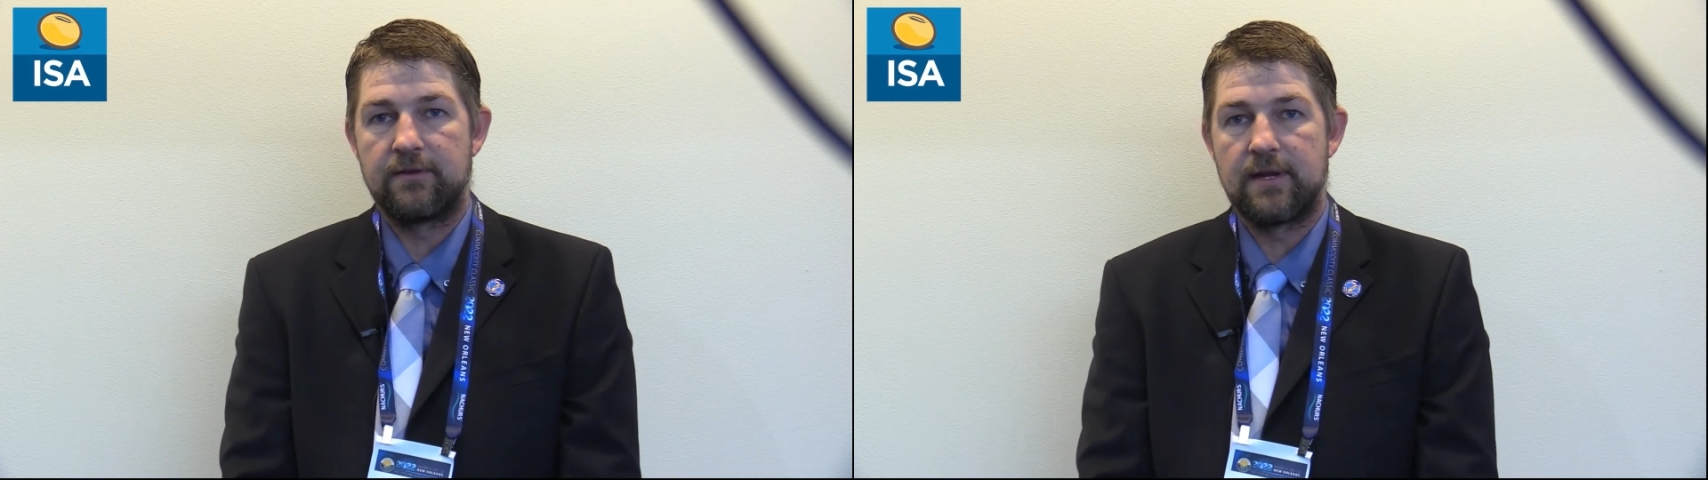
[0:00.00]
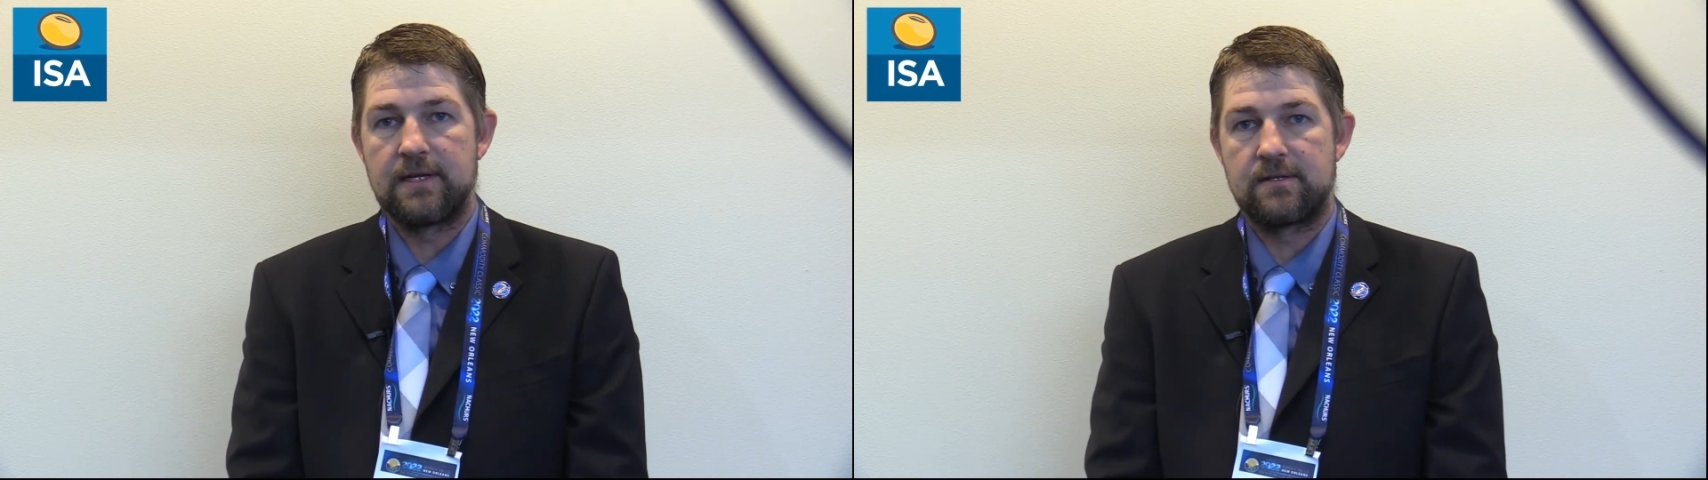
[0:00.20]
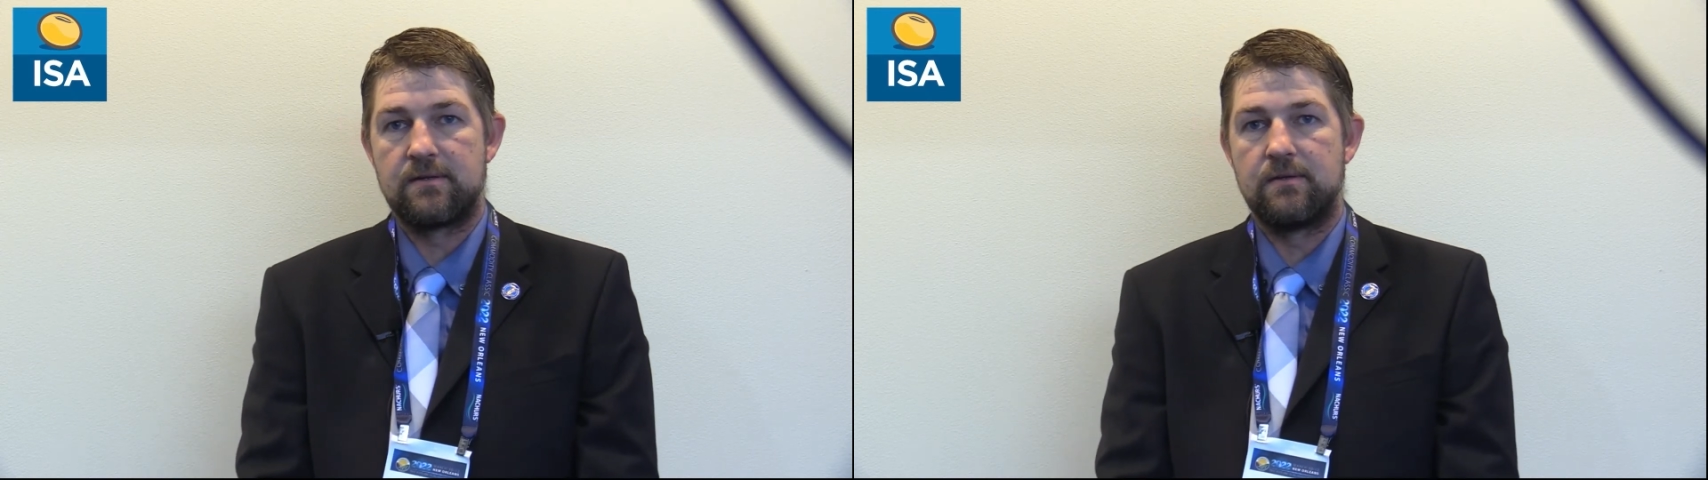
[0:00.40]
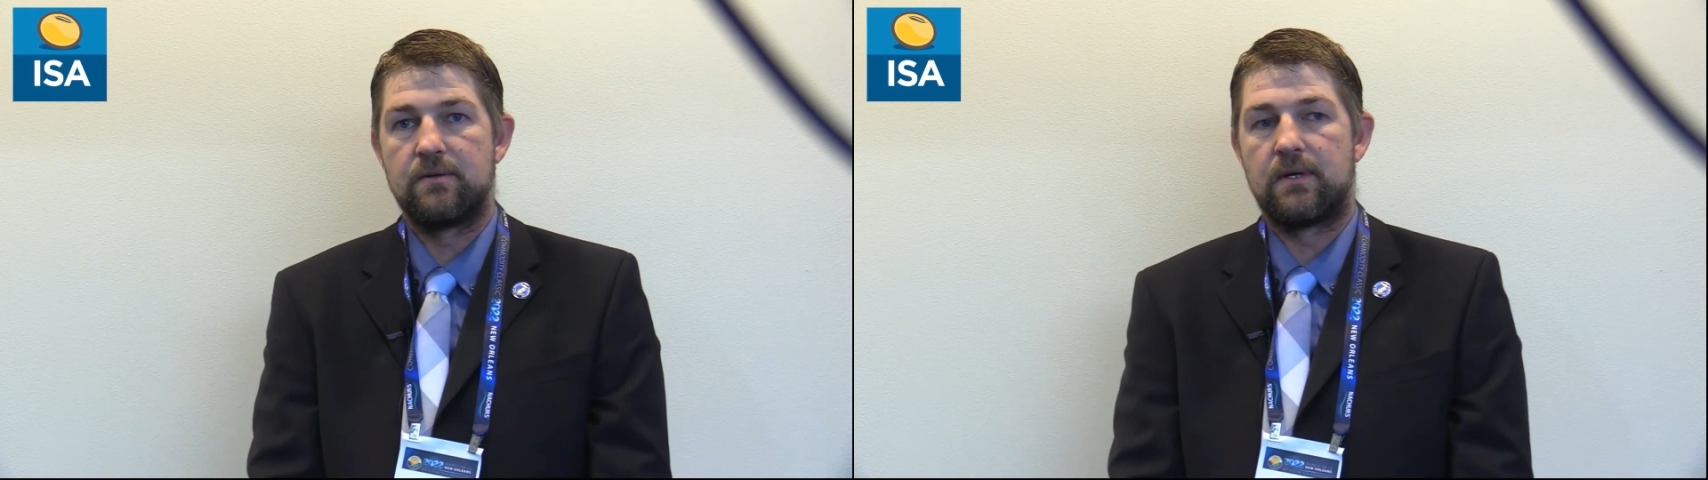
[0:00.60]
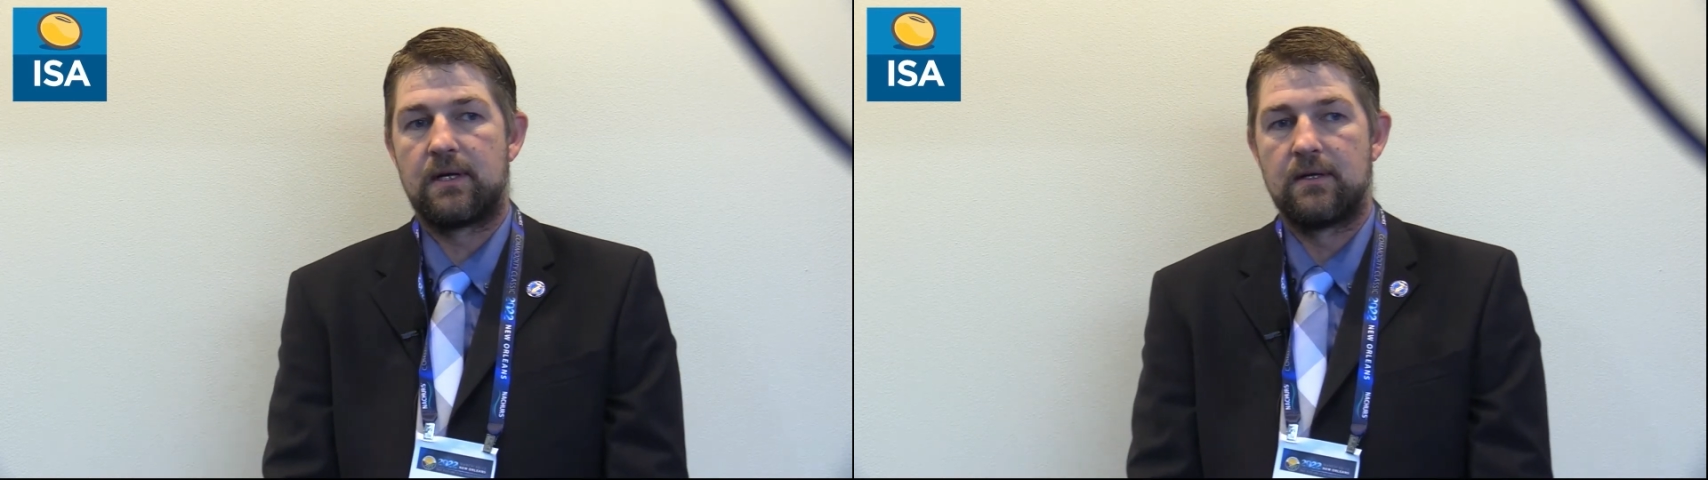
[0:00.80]
it takes
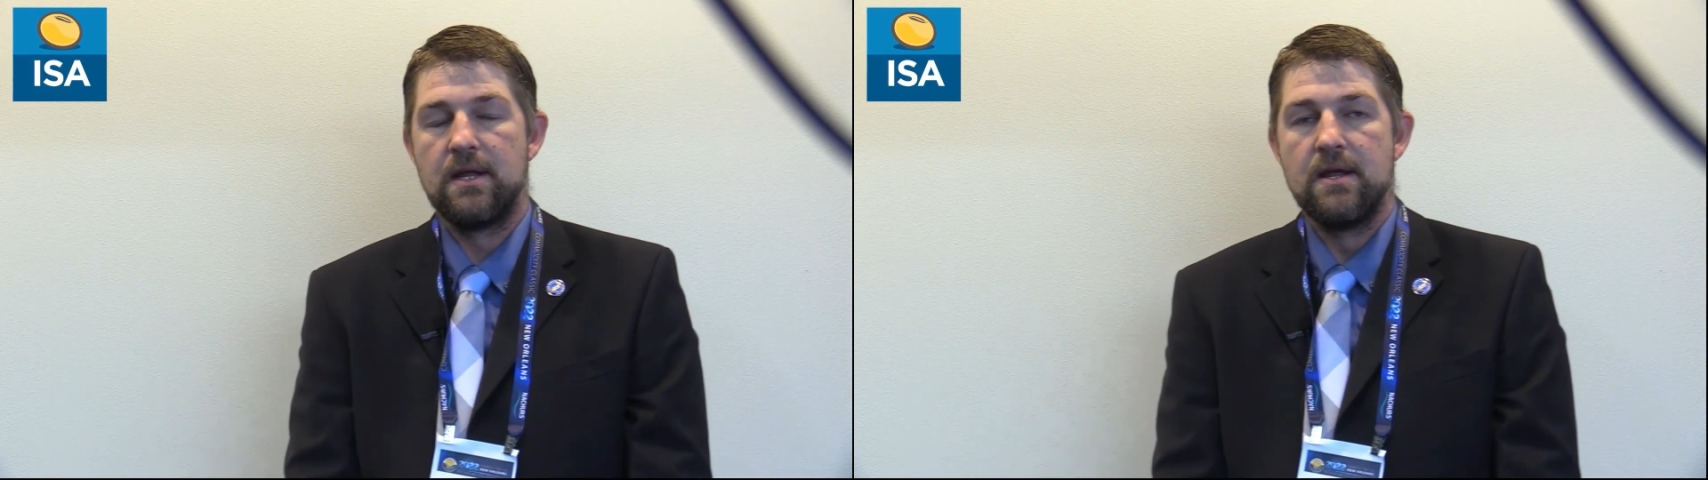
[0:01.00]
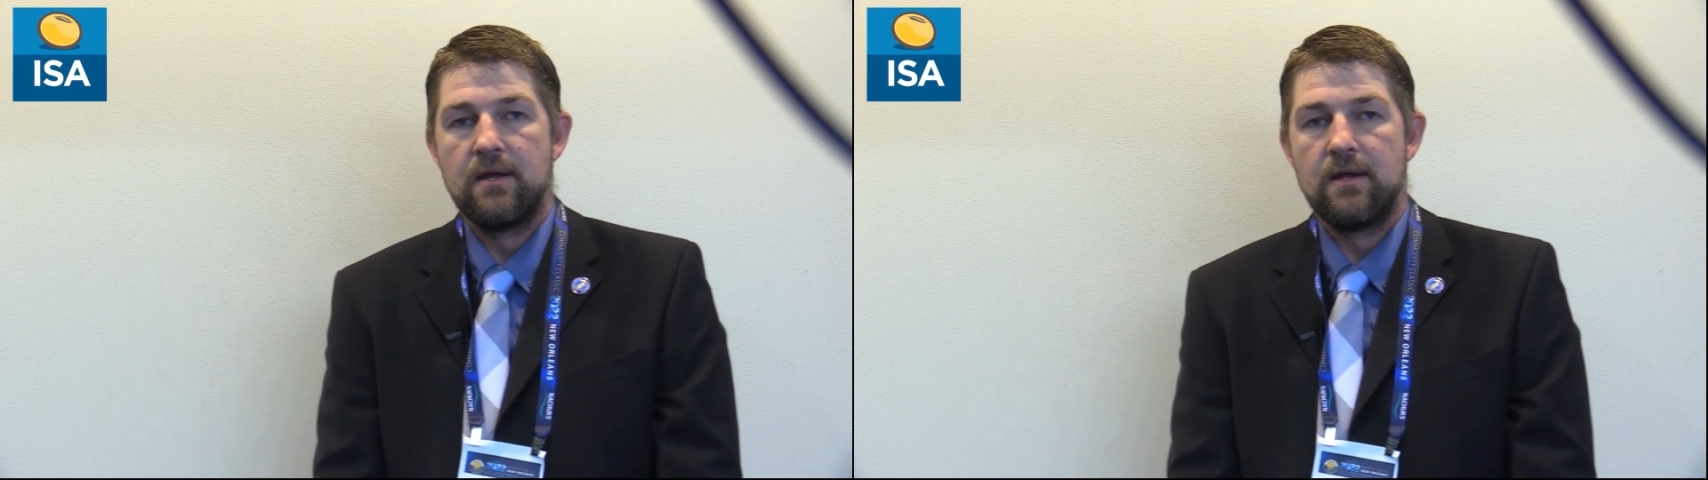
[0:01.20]
to